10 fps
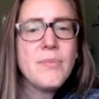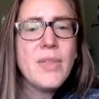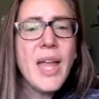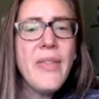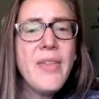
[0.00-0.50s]

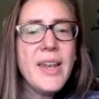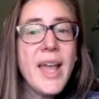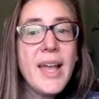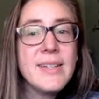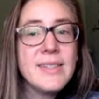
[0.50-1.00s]
And then
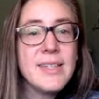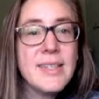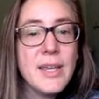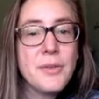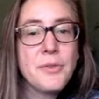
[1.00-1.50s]
as the
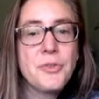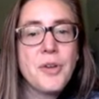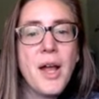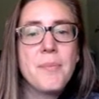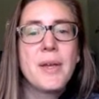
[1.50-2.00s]
needles
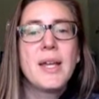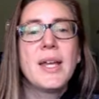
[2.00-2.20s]
drop,